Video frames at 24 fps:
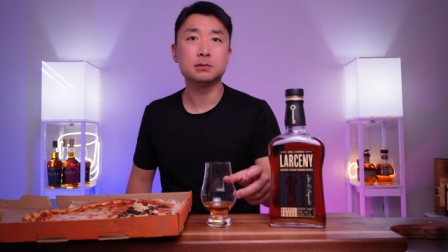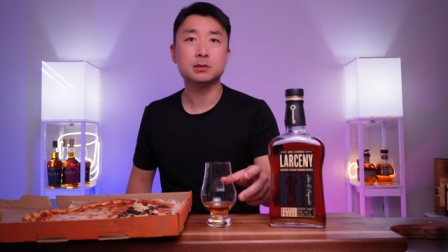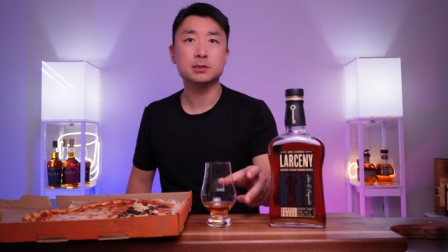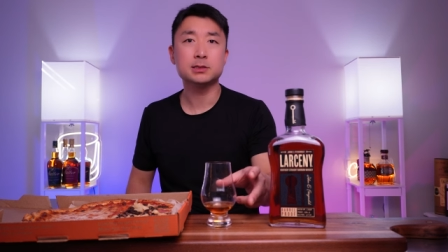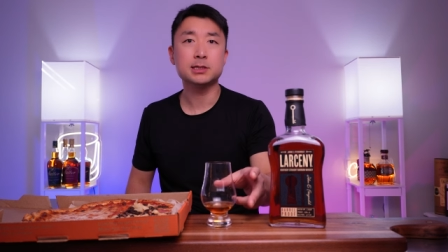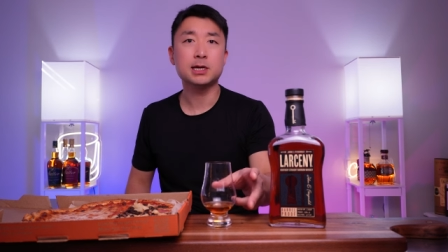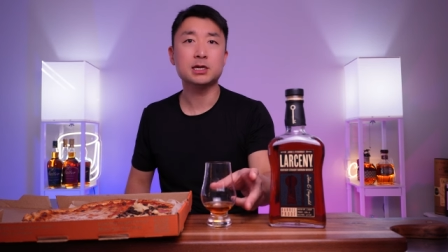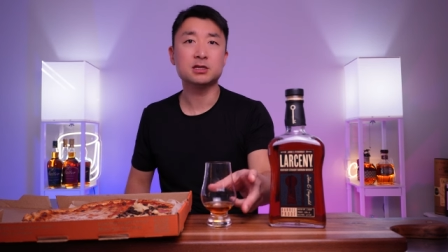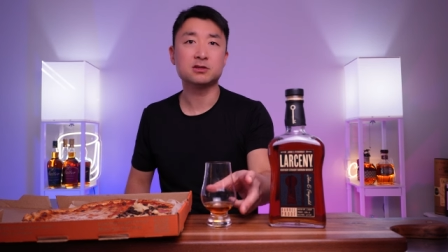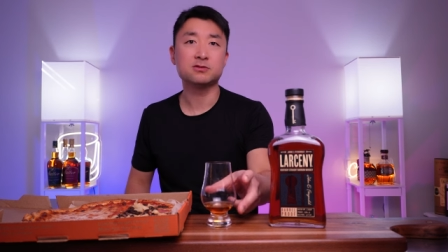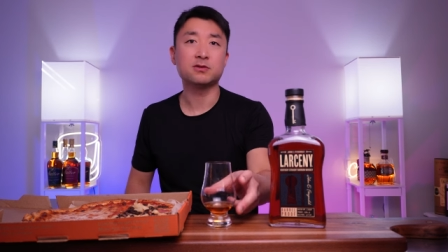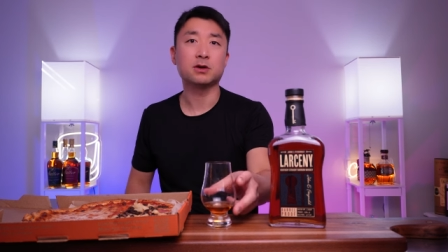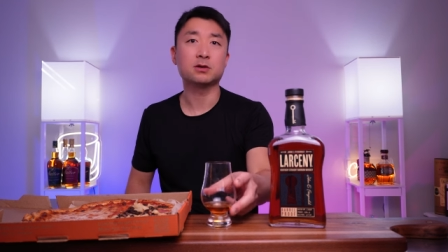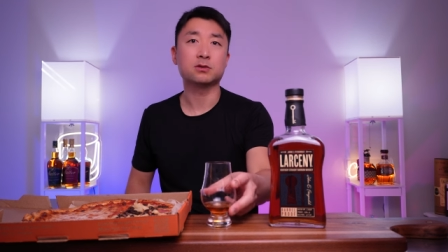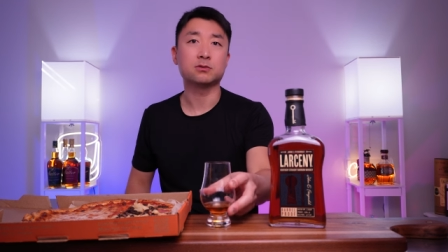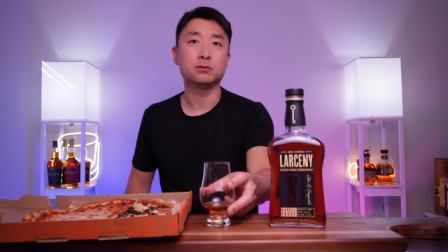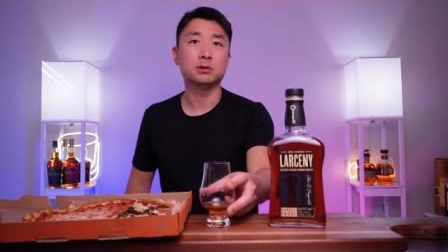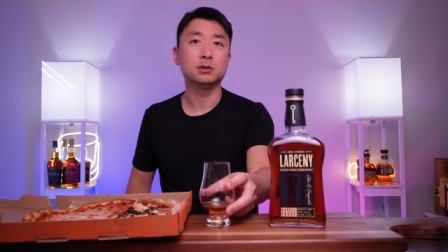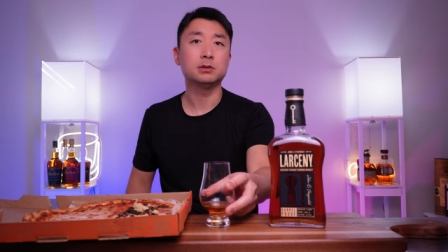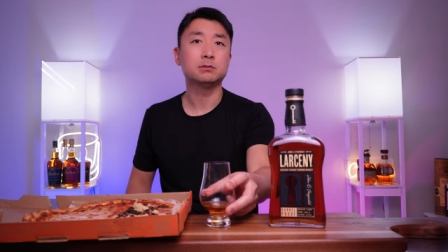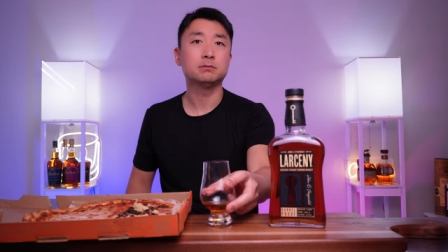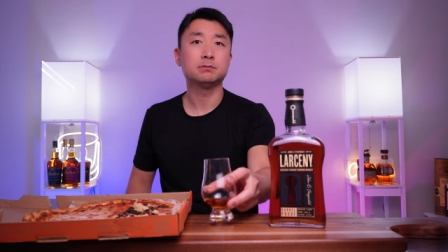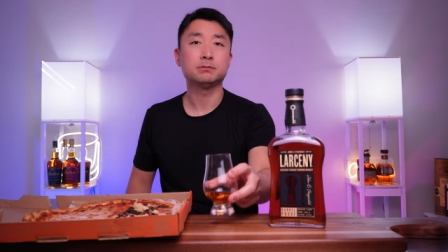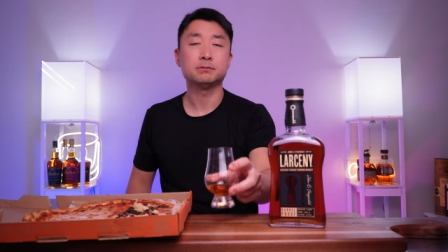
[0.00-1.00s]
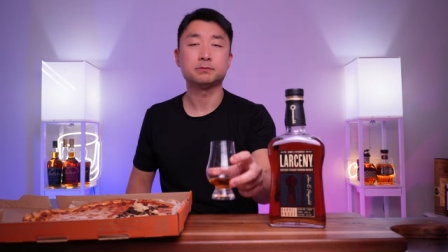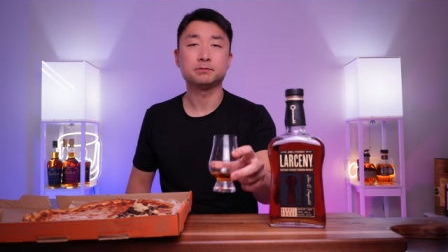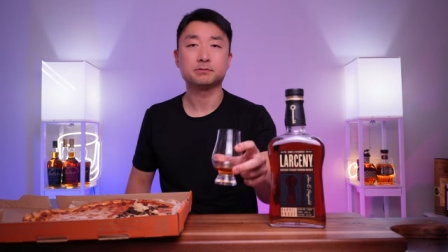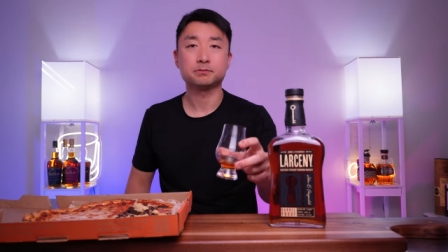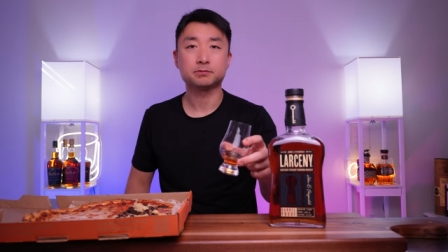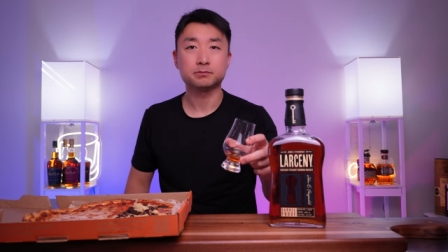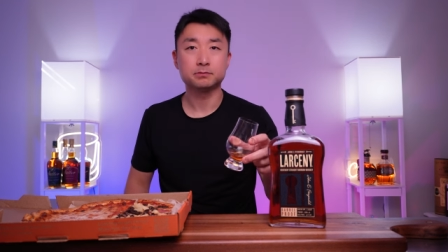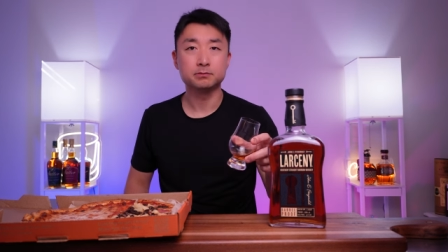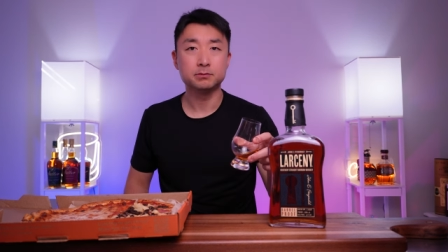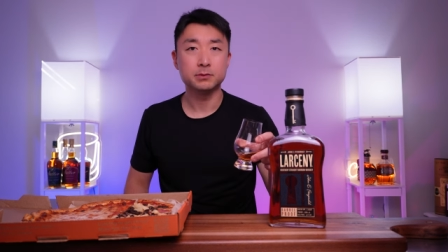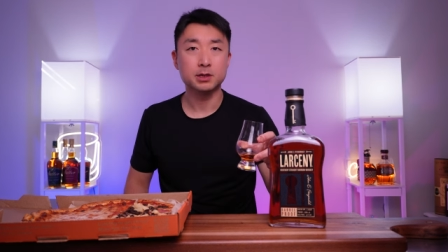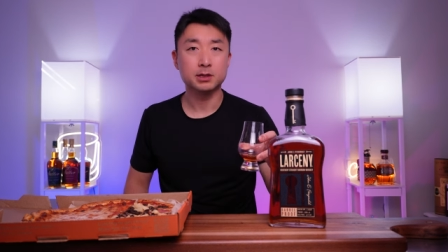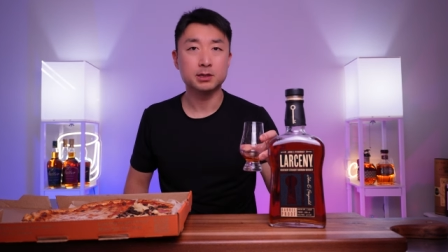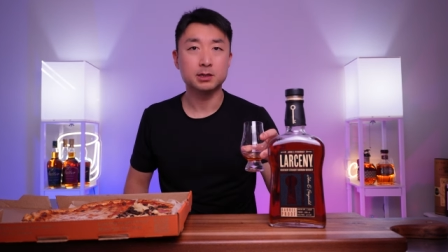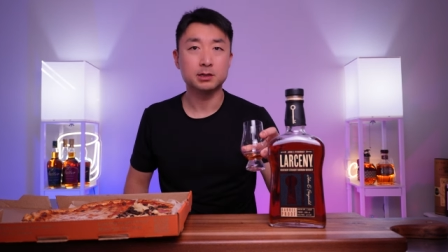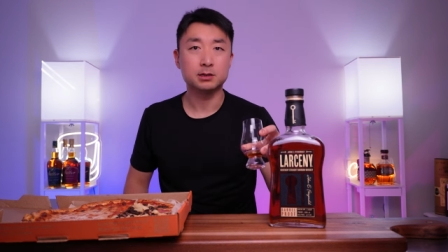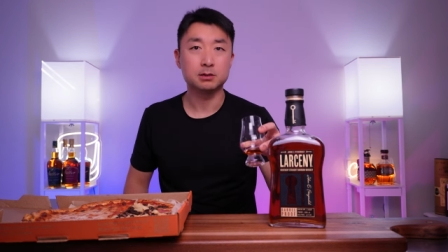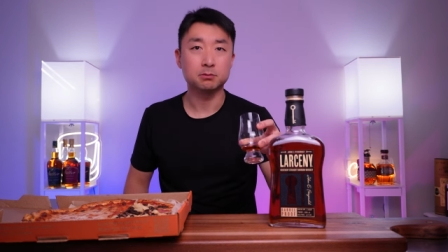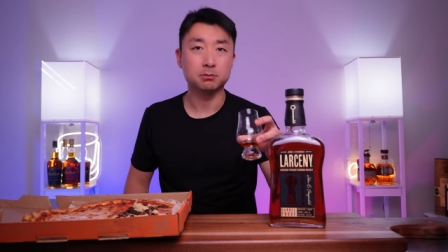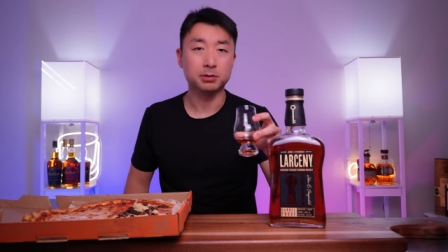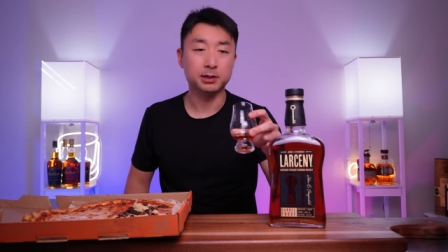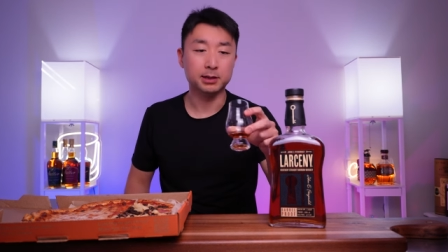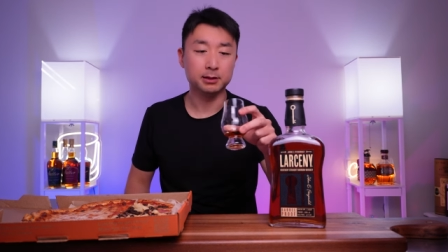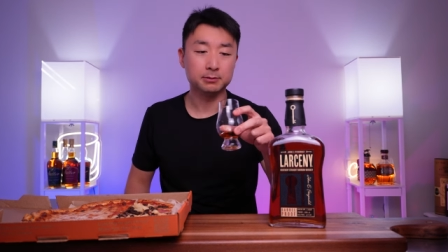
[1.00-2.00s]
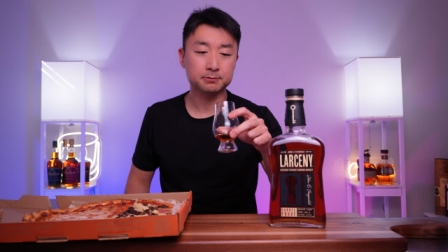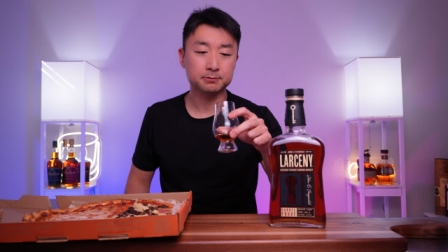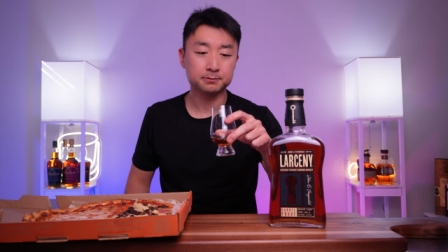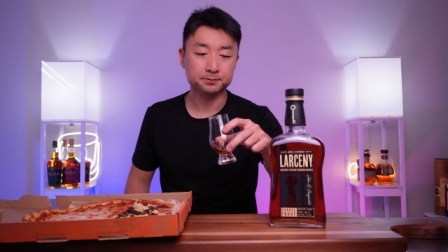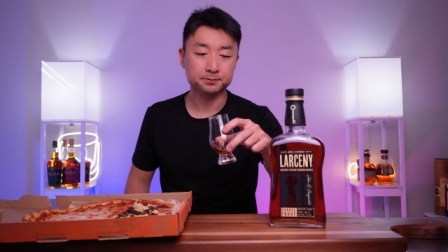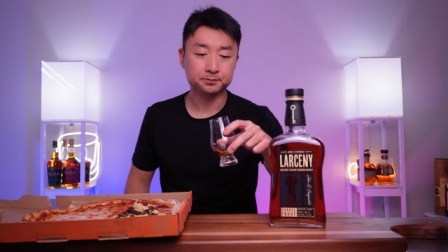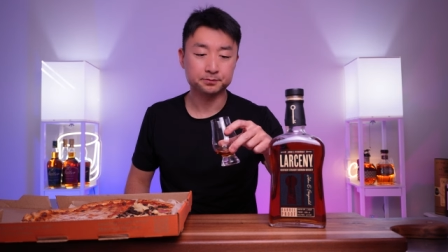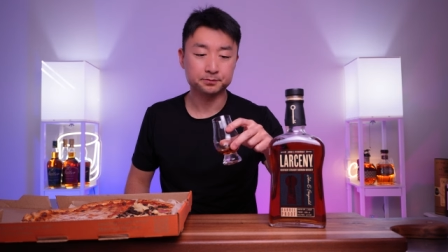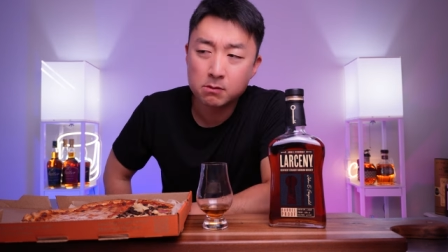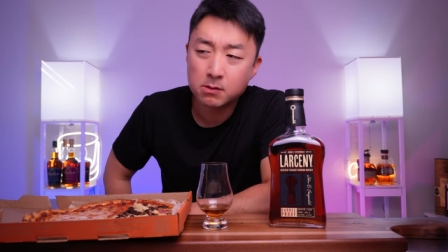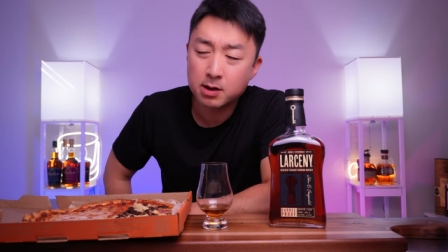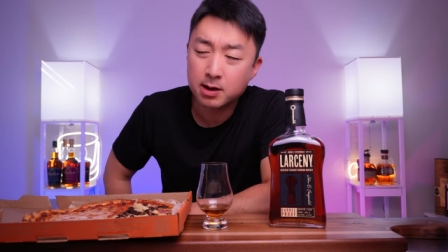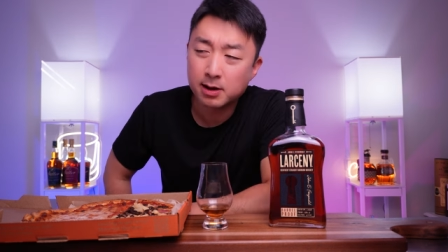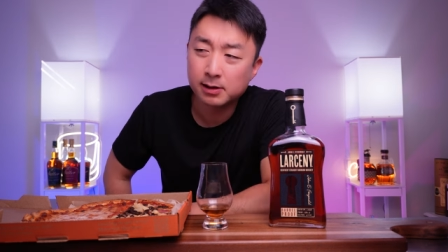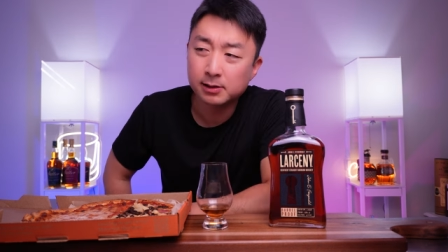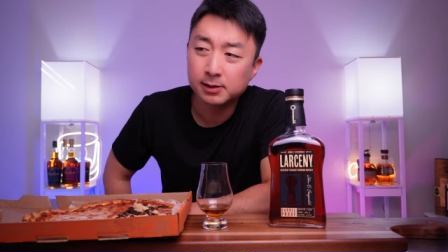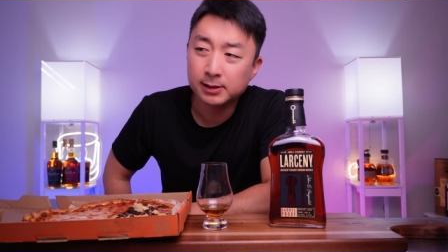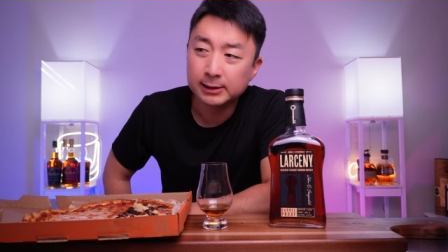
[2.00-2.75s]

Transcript: It's satisfactory. I'm not gonna complain. Yeah.